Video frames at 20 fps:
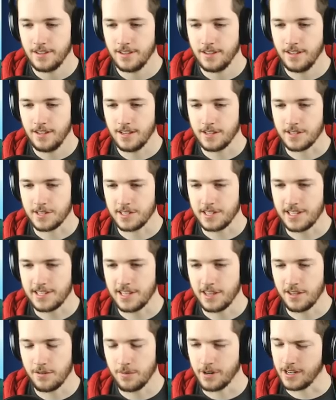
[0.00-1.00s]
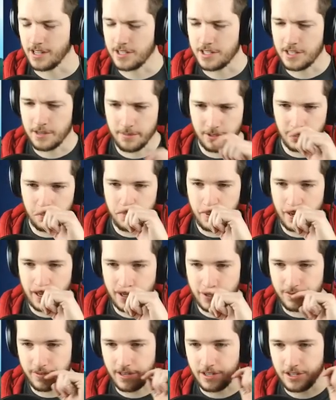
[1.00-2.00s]
Yes, because that's how they work. It's similar to
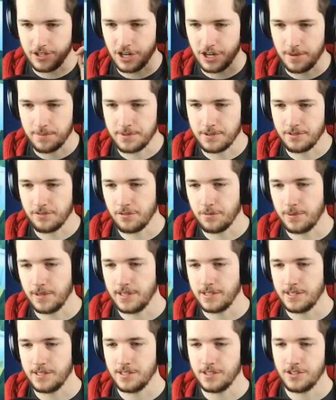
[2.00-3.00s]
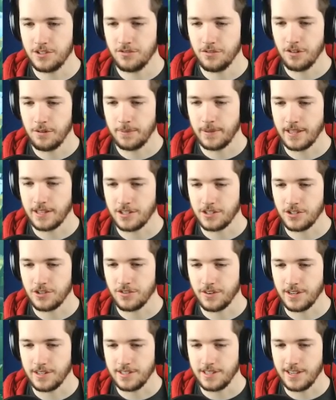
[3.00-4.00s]
Banish, right? Chops and replaces replants
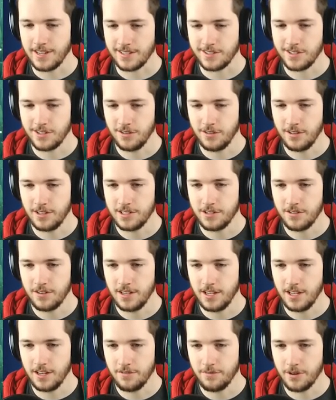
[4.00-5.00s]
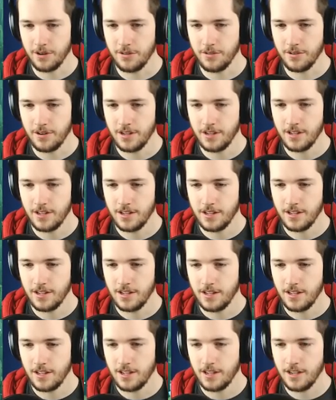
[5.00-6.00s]
trees. Yes, so let's go and get a road.
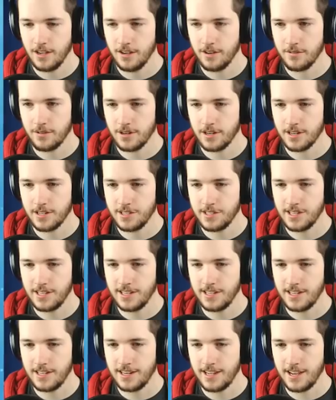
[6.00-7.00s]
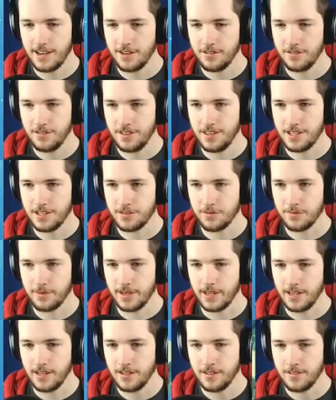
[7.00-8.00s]
Uh, we're going to send it out this
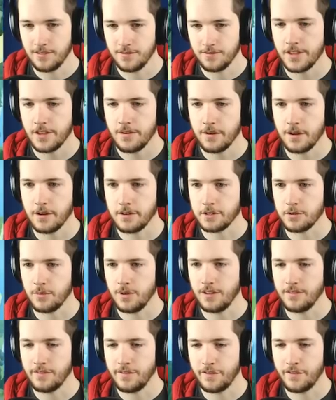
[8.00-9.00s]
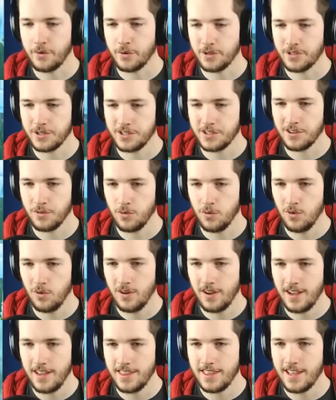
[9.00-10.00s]
way. There we go. So we'll have a forester
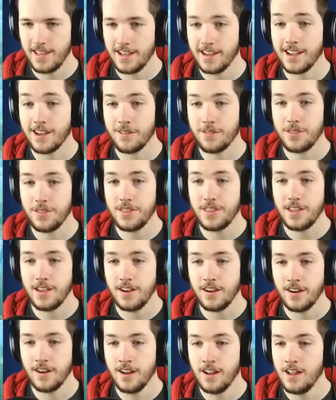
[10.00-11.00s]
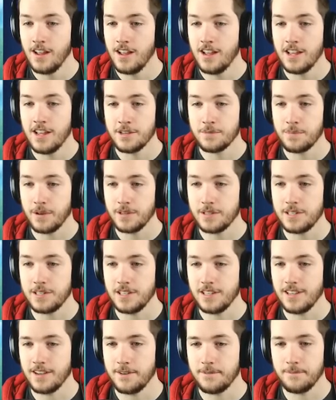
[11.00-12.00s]
way the heck out there. It's probably...
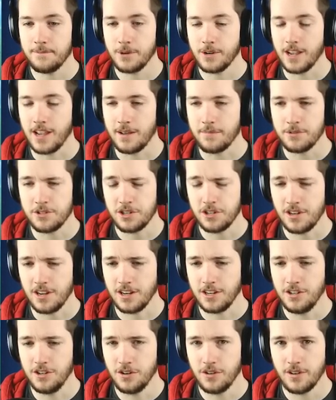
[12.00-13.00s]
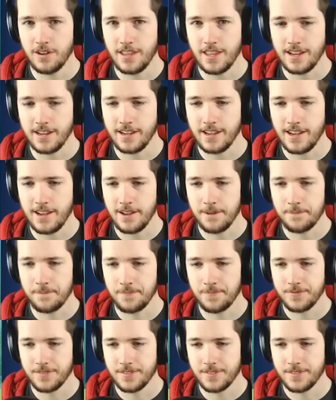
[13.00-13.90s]
Seen, yeah, okay, I'm just going to ignore that guy.